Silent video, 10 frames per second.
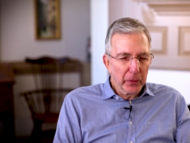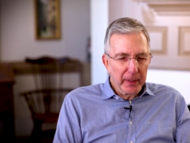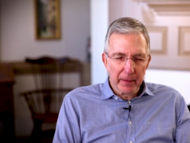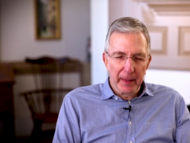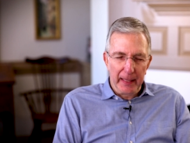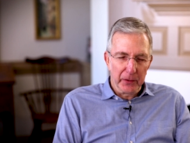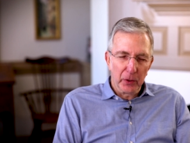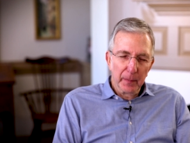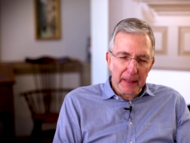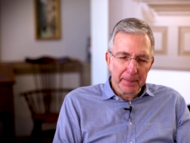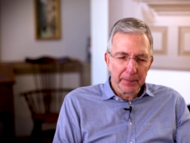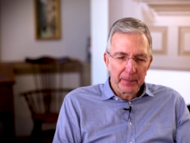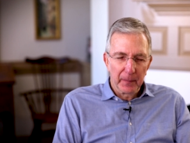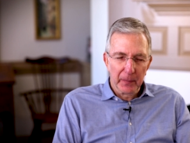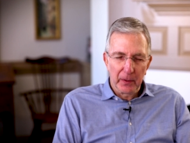You give that to me
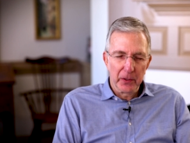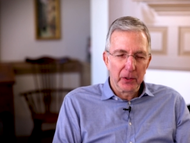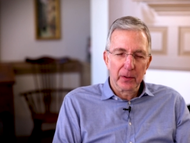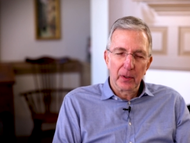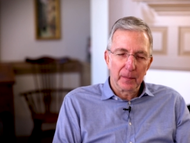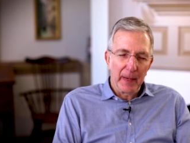because you took